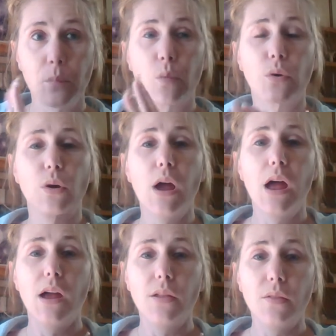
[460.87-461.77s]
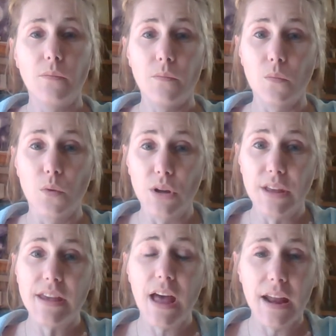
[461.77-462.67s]
We're
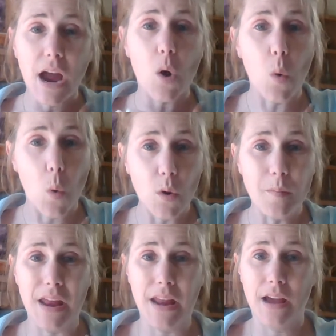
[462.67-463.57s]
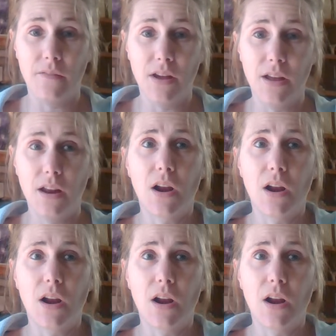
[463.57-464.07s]
really getting our own meaning of it